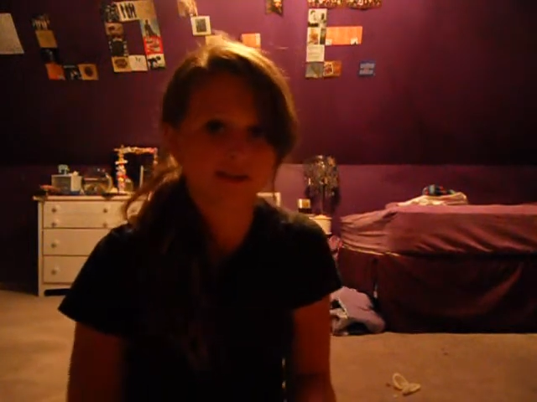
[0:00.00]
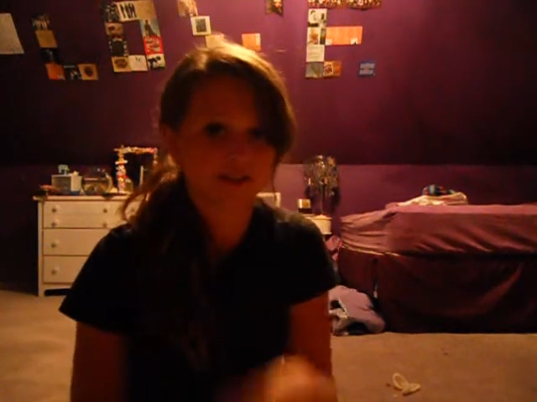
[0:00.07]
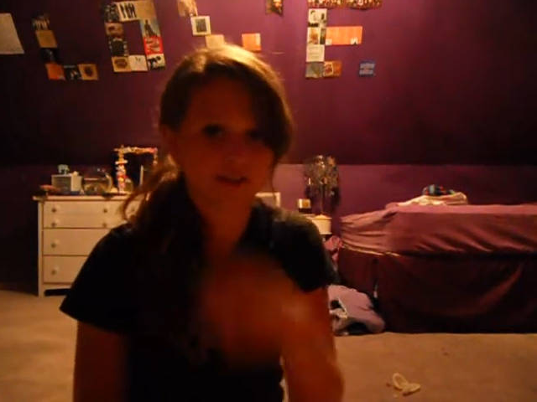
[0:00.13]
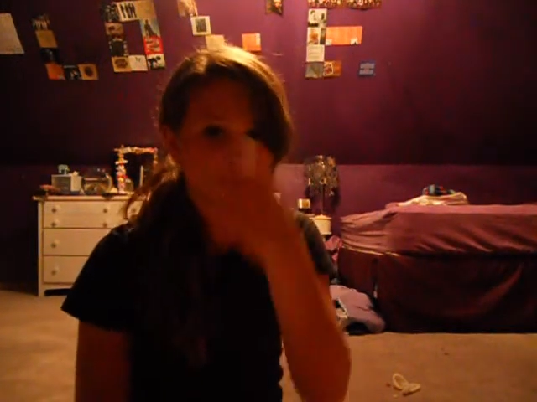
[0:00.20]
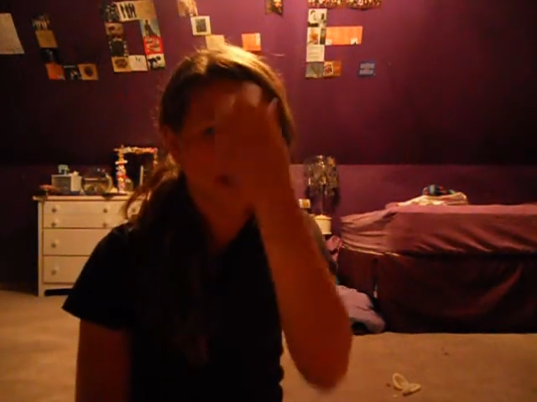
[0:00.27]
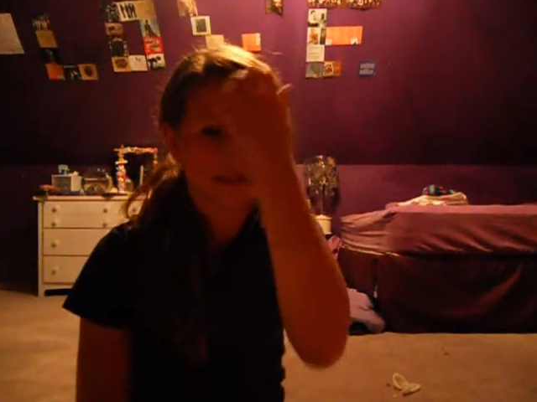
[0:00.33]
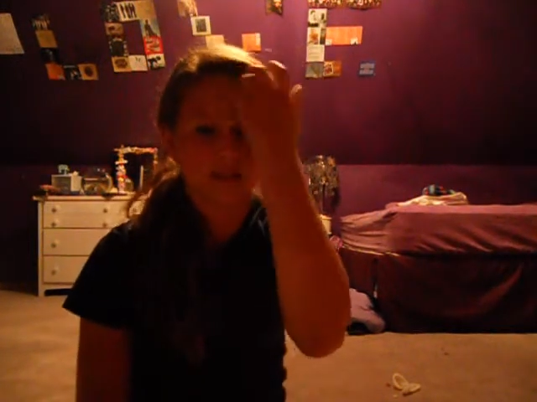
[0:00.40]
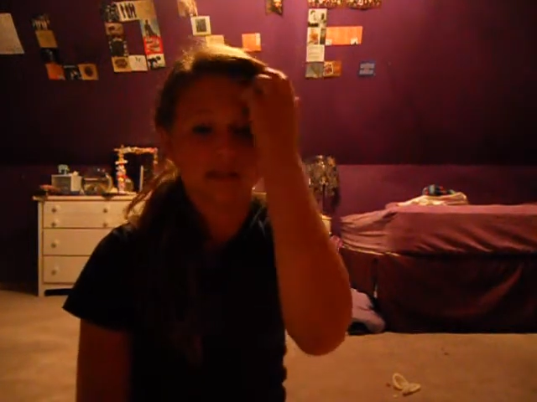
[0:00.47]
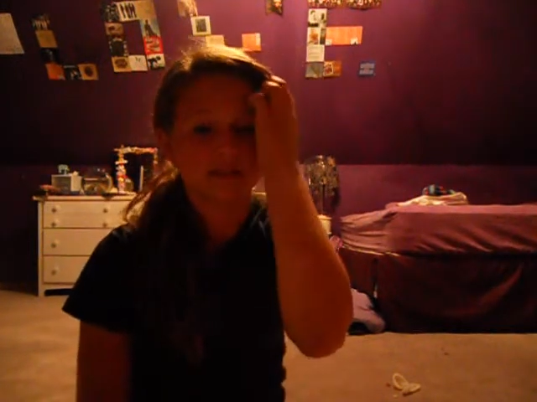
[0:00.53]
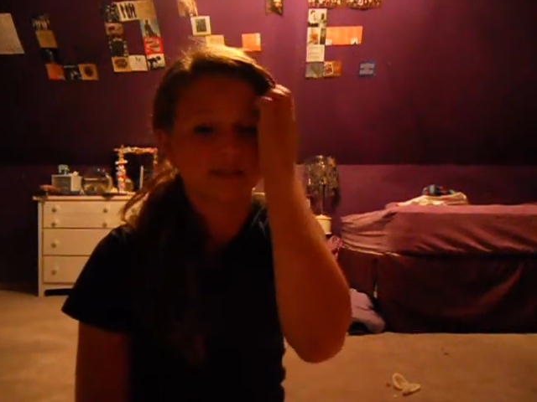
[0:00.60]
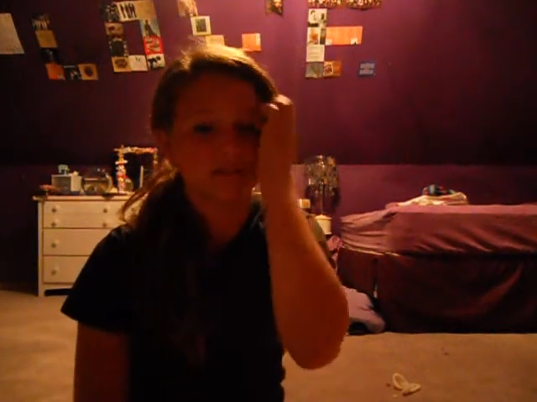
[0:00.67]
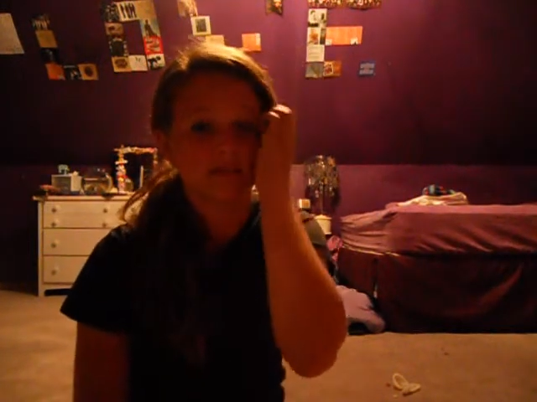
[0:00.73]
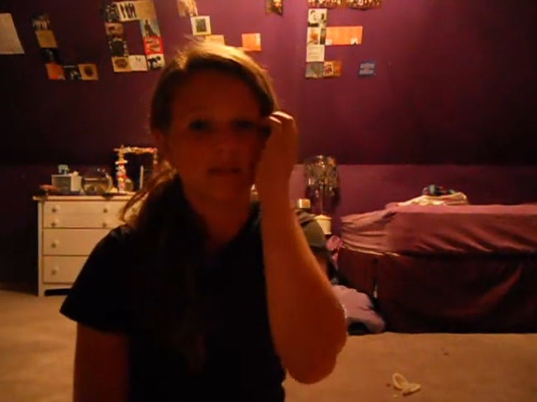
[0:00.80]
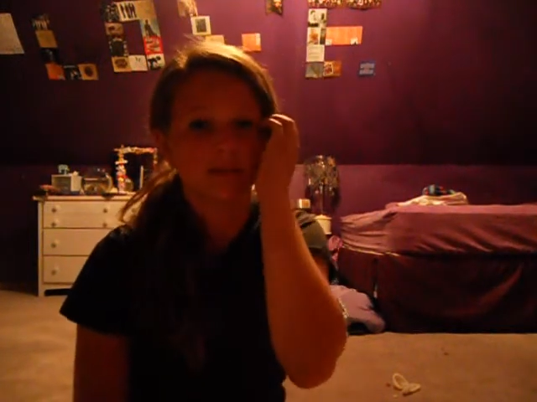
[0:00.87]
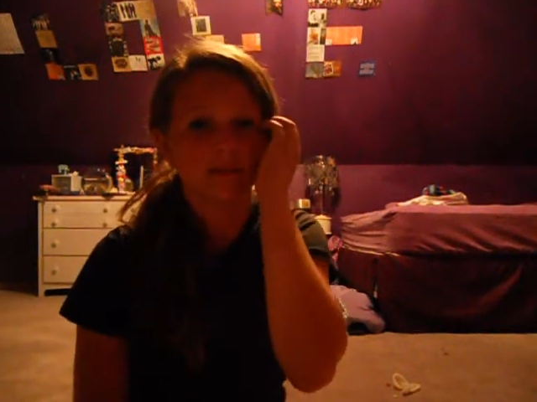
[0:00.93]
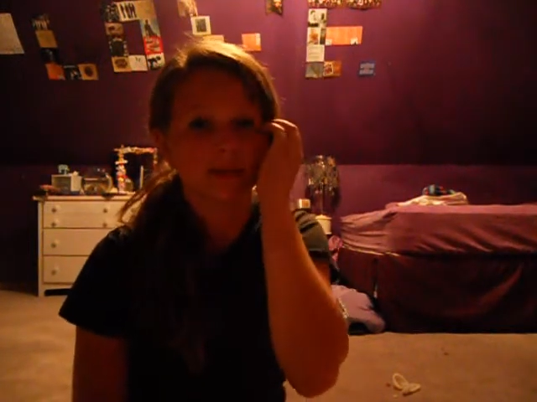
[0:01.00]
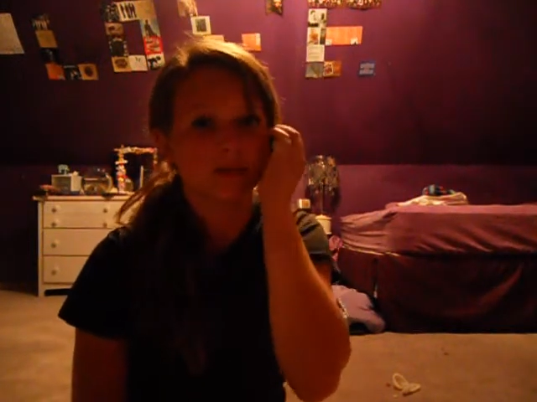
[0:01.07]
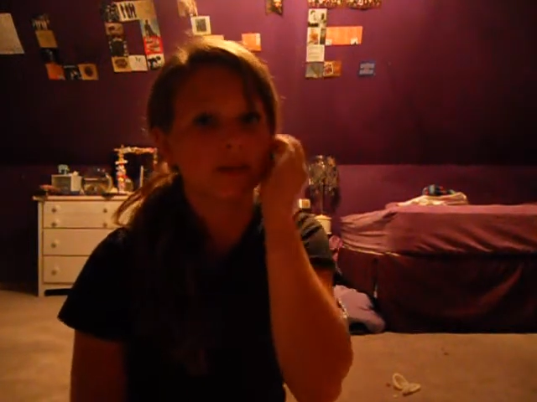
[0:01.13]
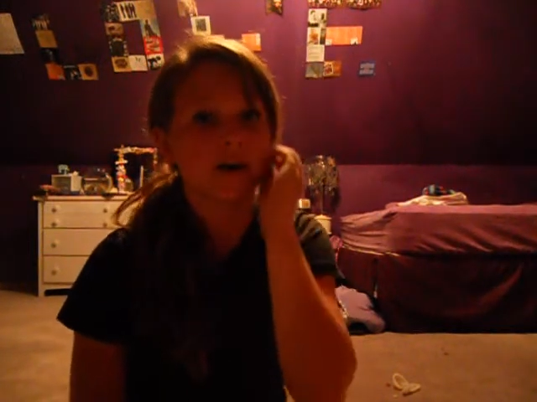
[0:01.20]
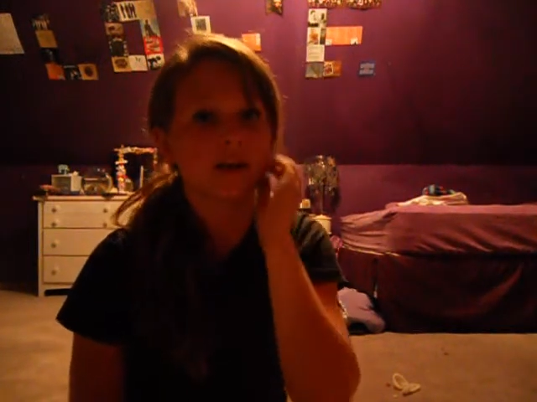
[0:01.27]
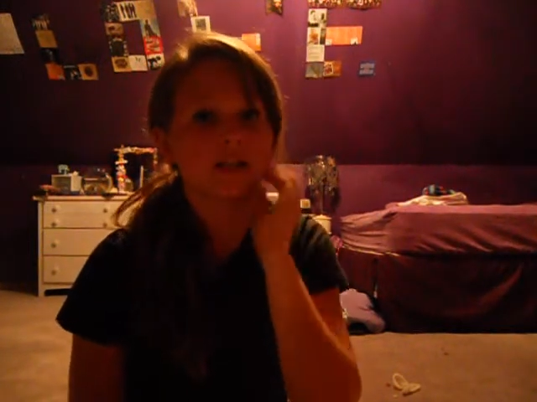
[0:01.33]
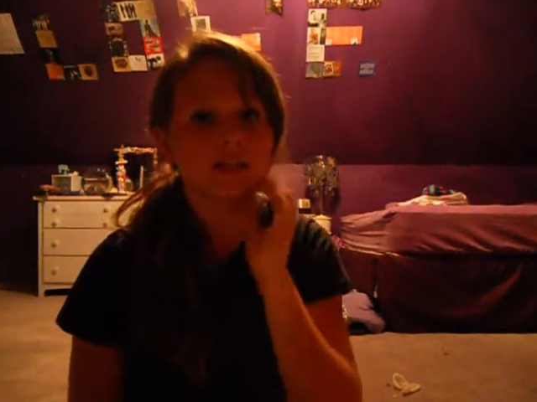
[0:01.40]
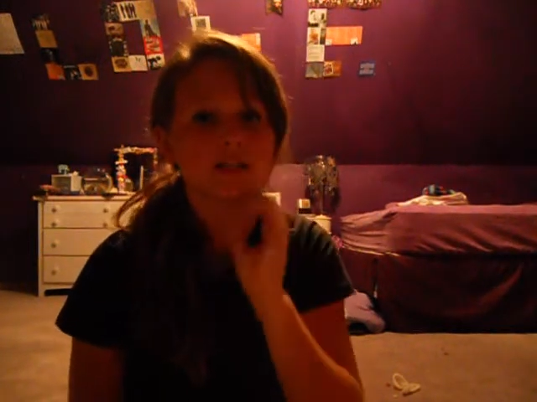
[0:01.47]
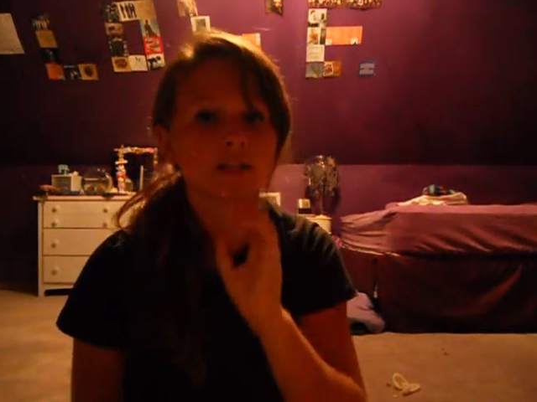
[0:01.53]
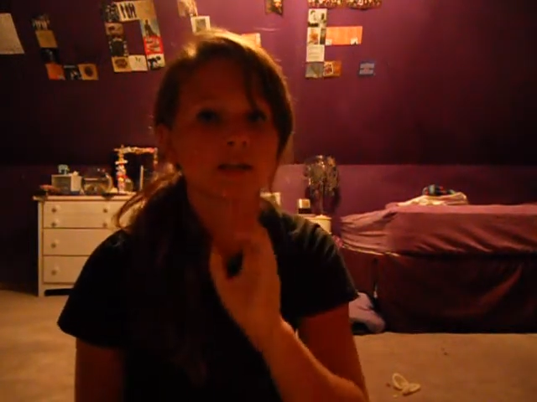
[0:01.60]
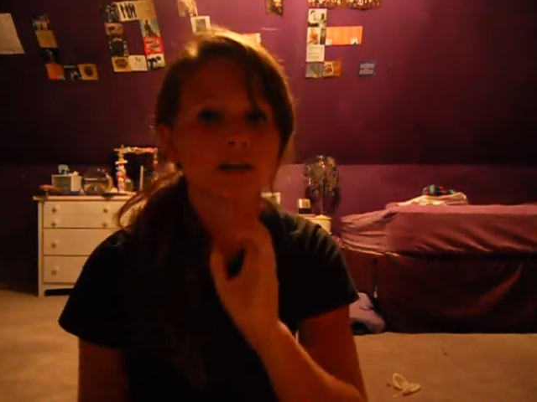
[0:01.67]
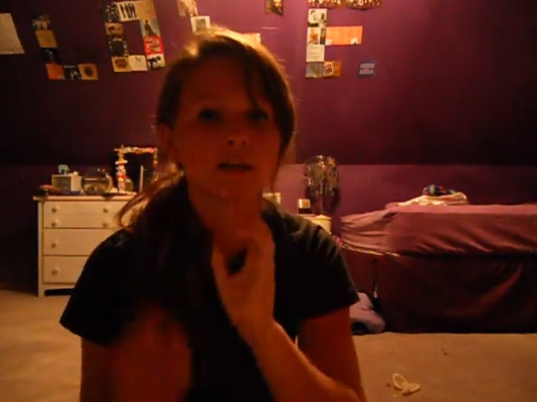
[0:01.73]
chance to see him in concert,